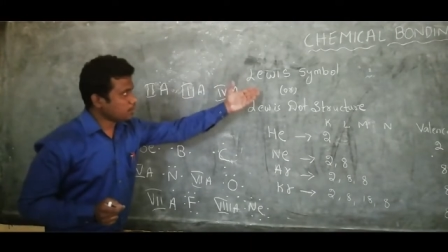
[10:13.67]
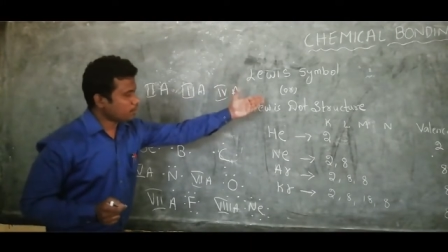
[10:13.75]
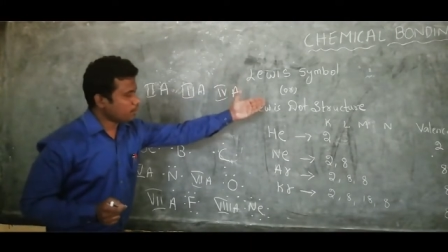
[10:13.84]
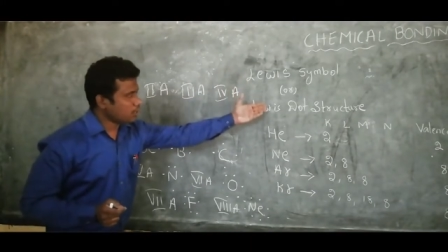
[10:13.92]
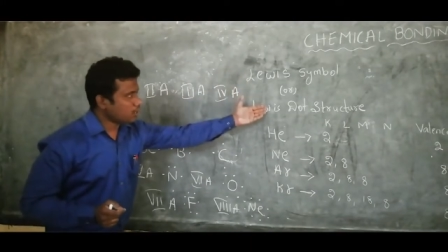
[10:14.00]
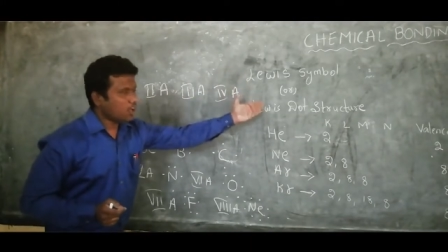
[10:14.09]

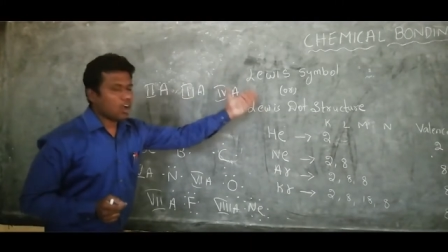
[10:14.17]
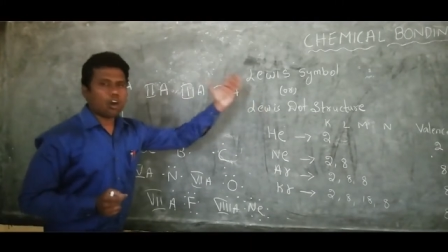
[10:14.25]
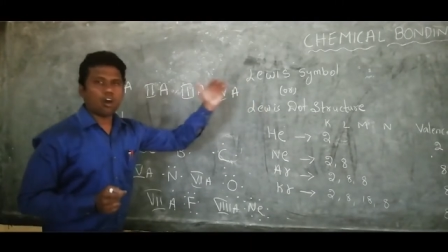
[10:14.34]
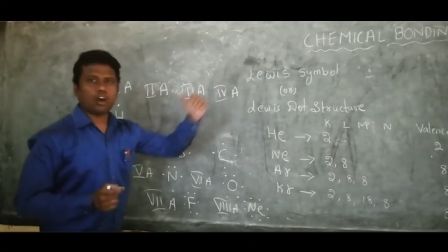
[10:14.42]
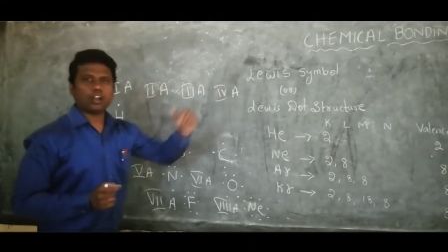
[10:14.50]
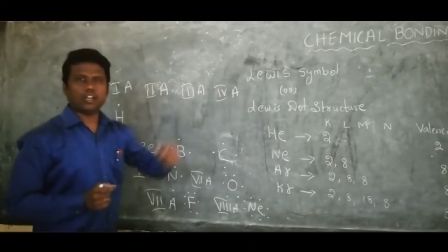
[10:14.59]
symbol
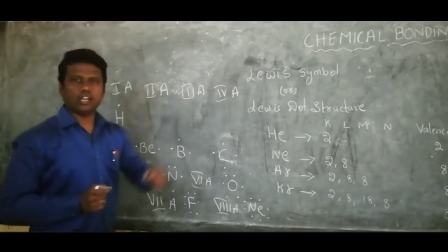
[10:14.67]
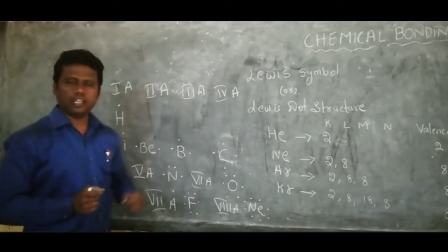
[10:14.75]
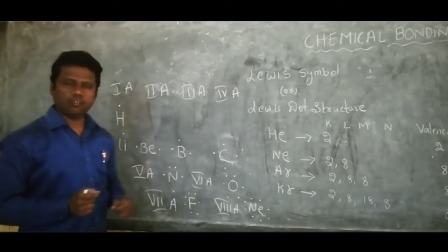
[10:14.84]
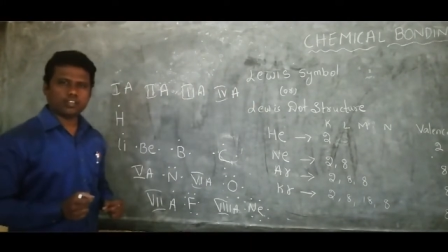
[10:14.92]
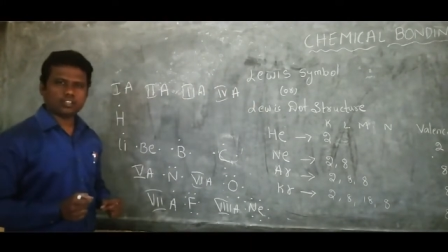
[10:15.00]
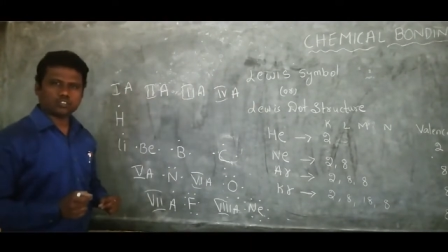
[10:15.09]
or
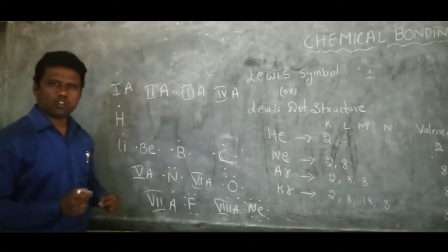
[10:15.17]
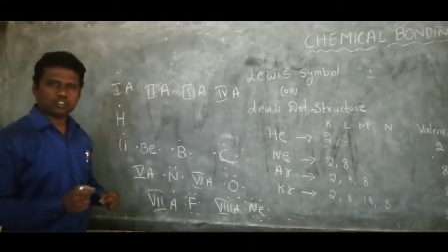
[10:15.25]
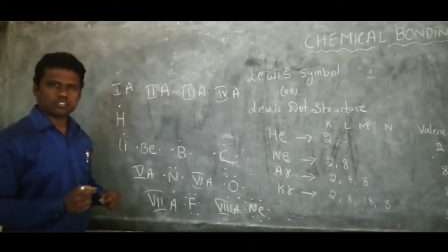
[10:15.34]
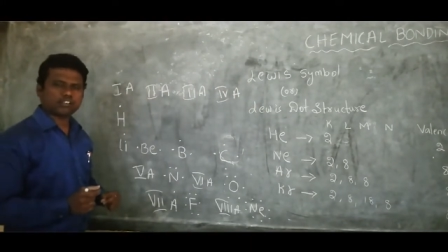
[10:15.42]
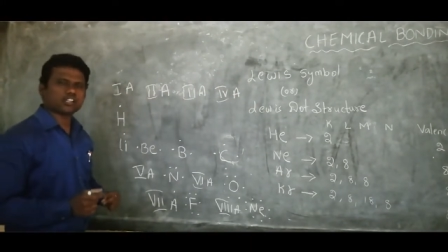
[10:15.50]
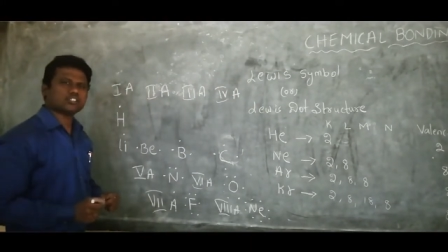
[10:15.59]
Lewis
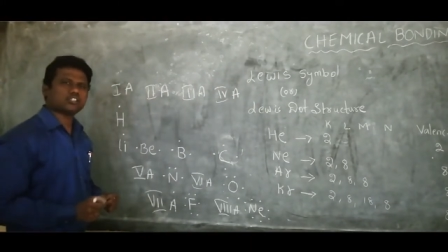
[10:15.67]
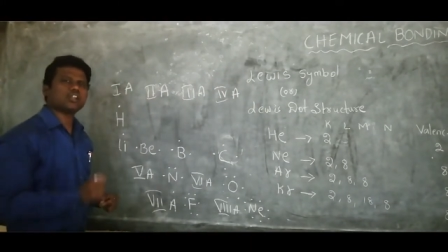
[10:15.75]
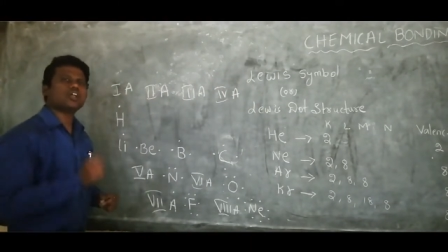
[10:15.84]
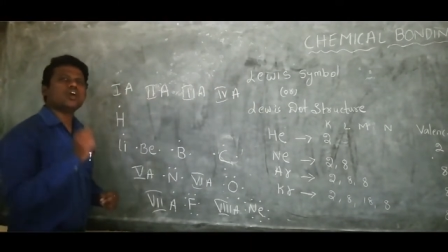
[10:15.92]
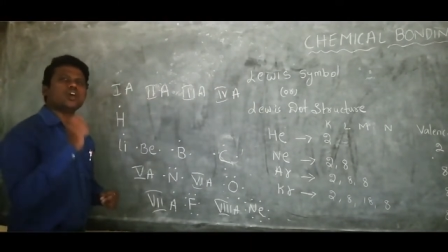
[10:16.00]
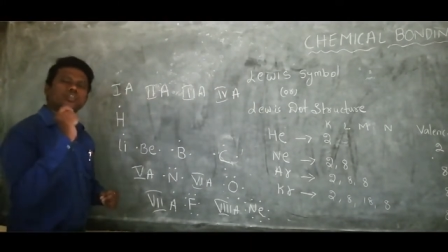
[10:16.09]
dot
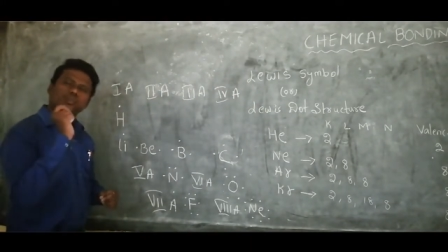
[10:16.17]
structure,